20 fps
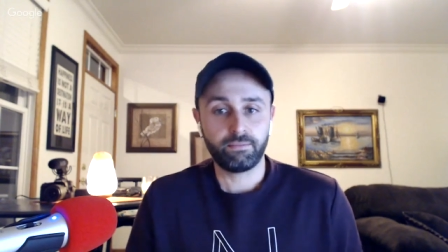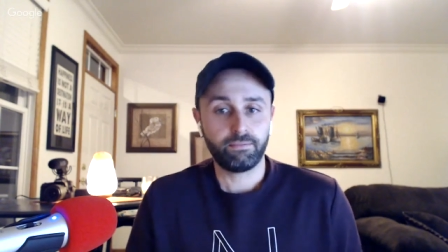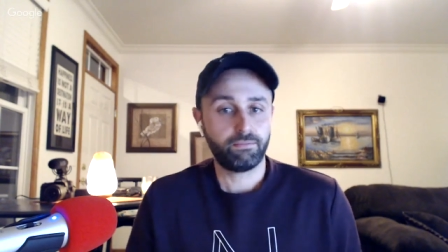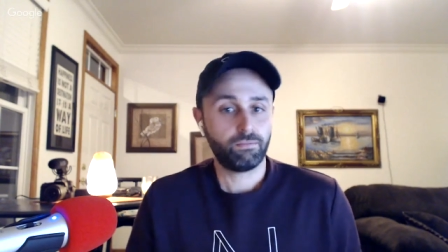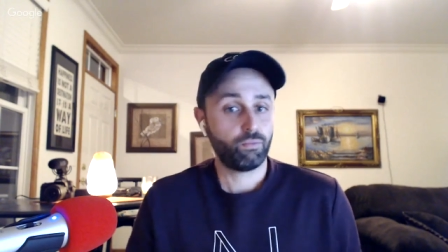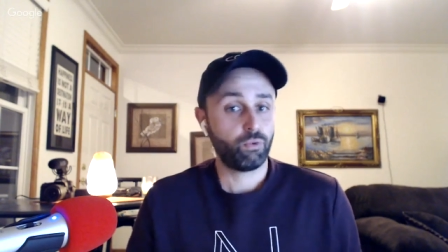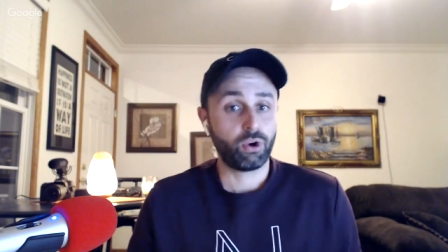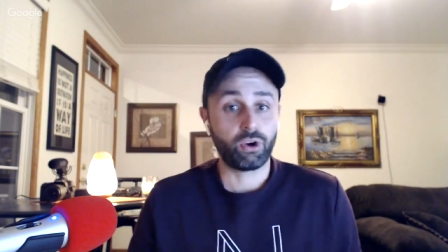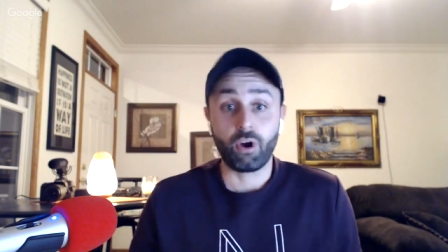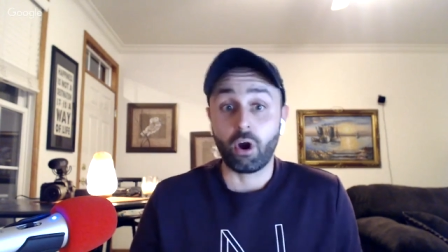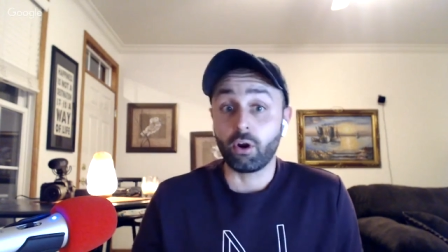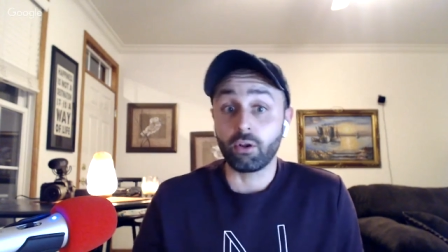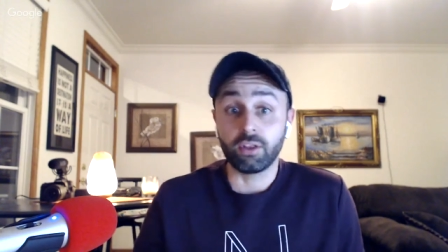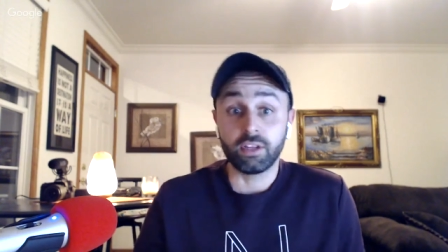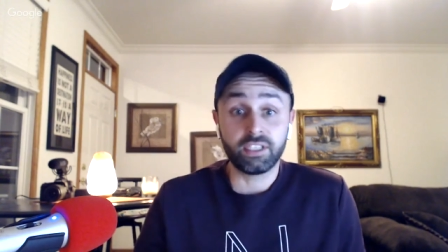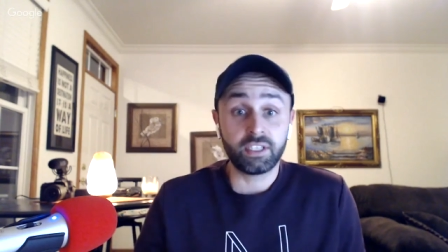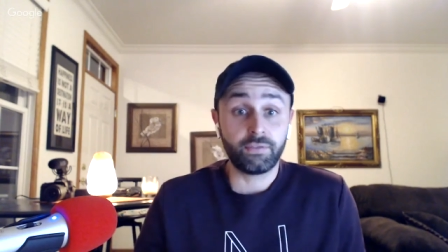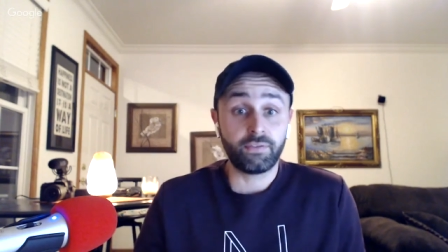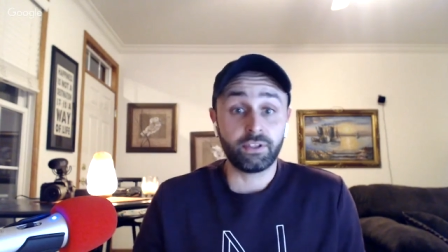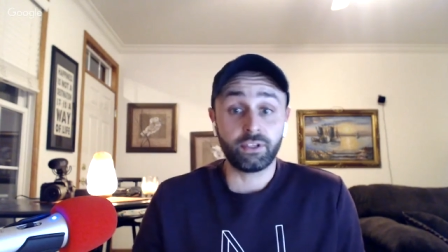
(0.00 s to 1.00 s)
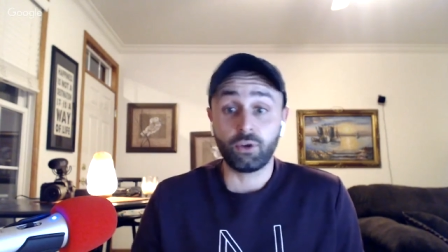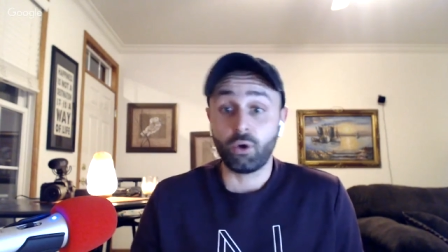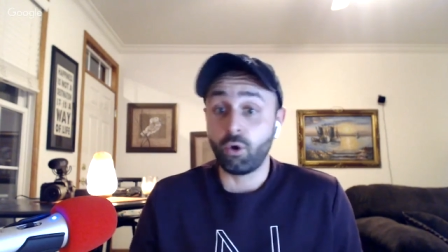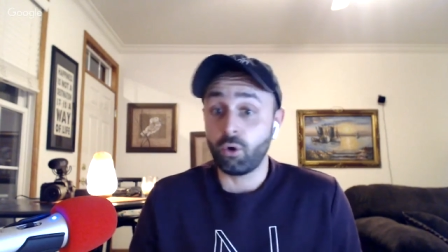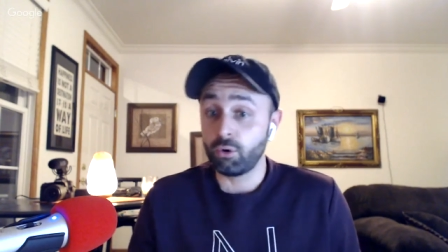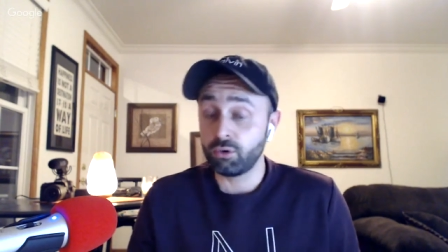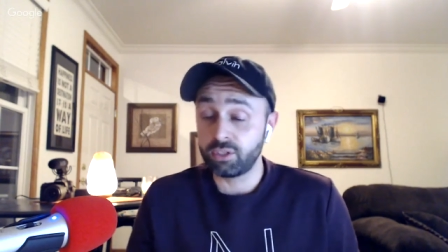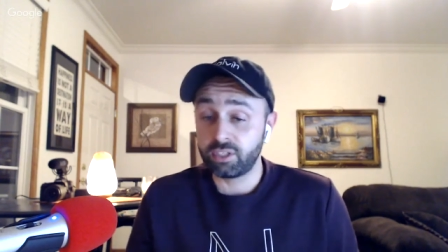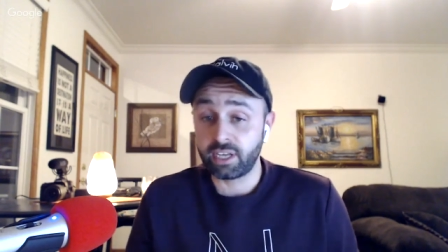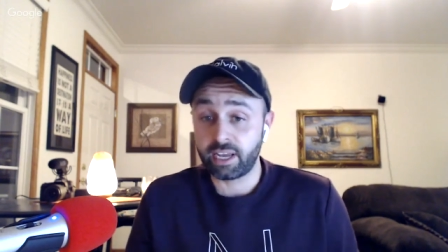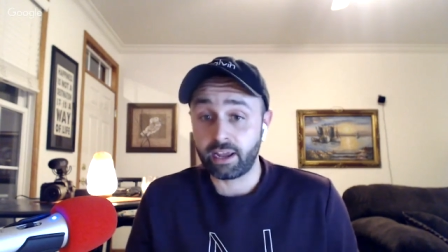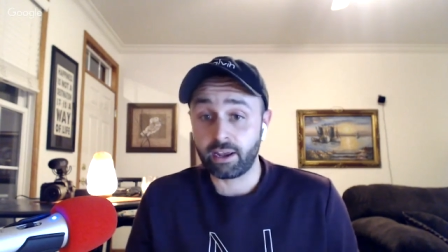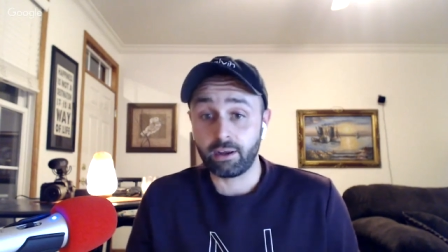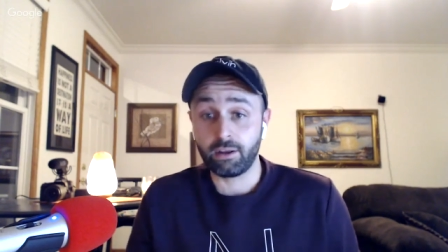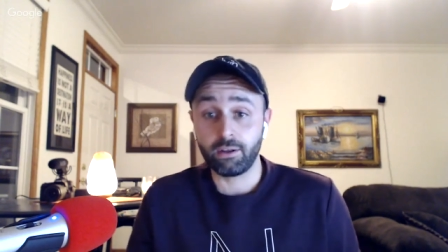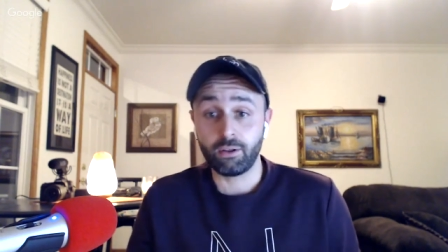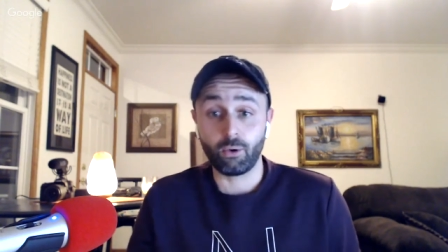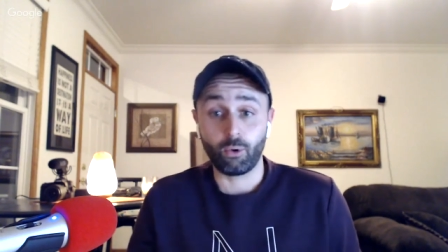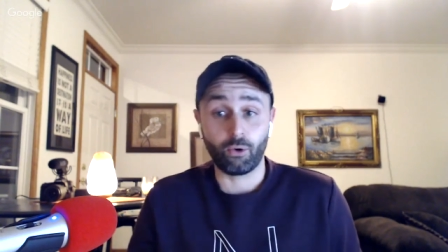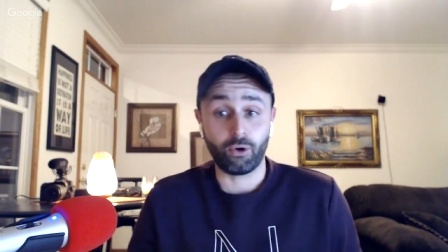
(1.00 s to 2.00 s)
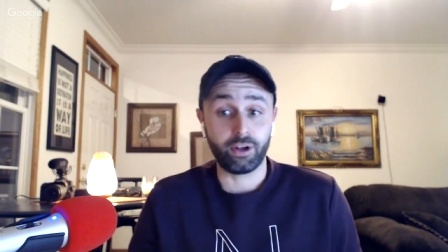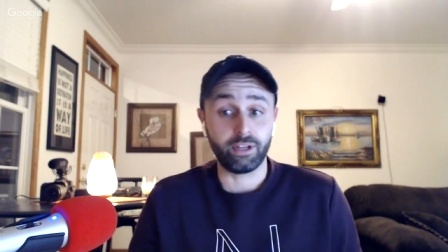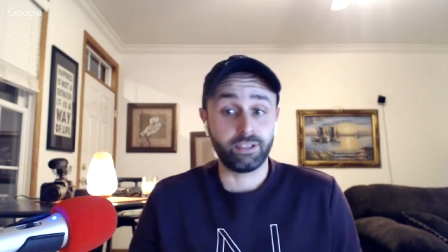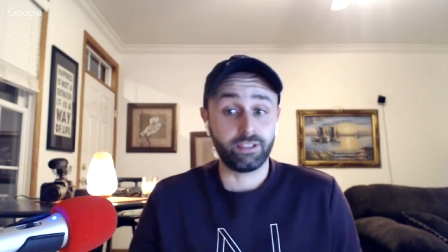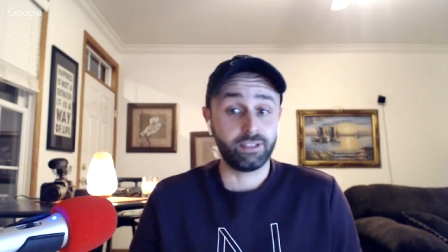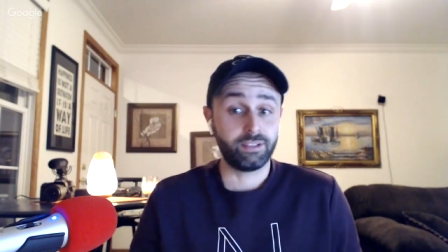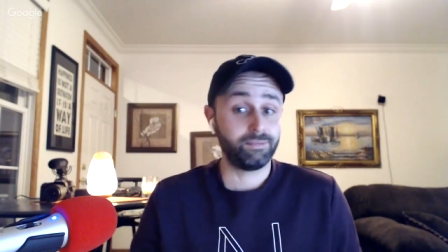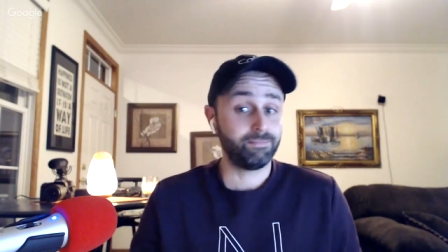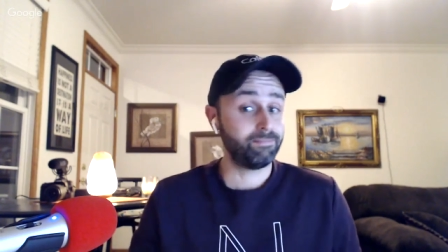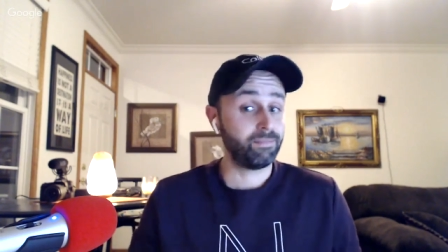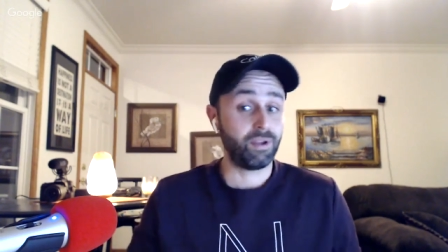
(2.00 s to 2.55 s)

regardless if it's wholesale or it's